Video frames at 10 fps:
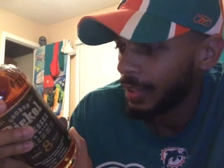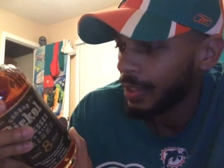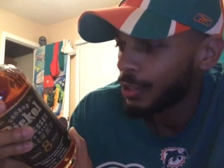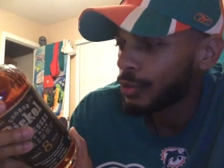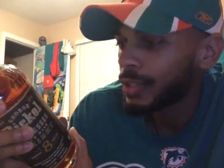
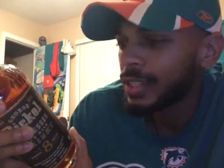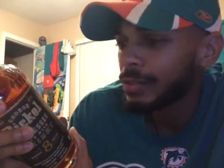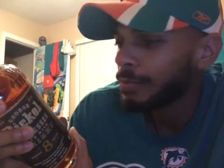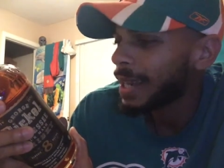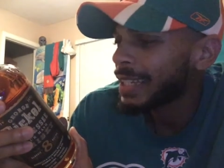this
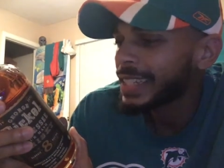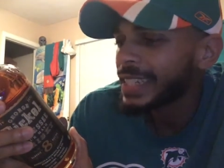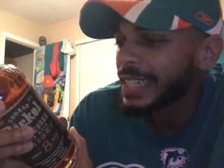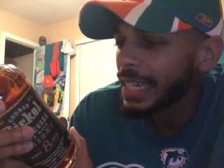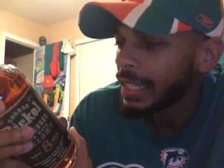tradition by
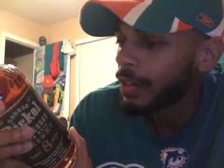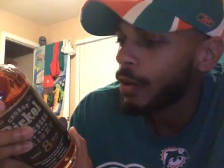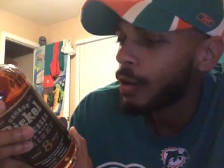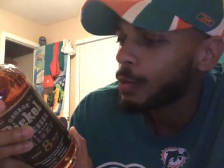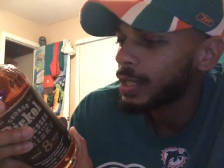chilling
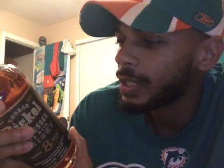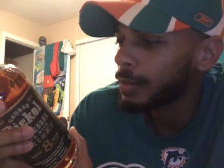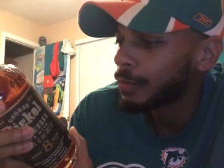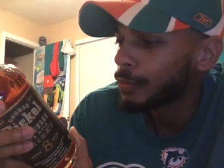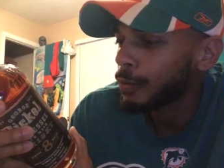our whiskey
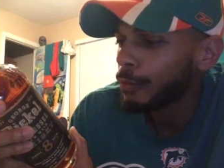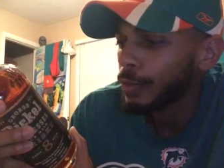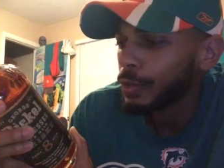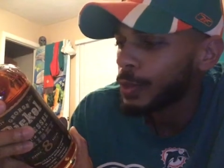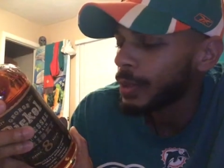before
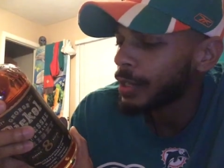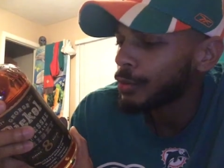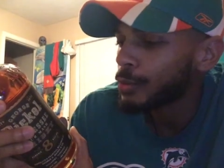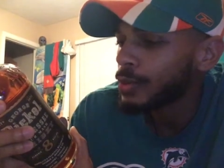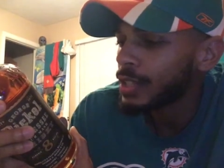filtering it
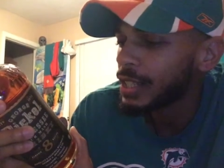through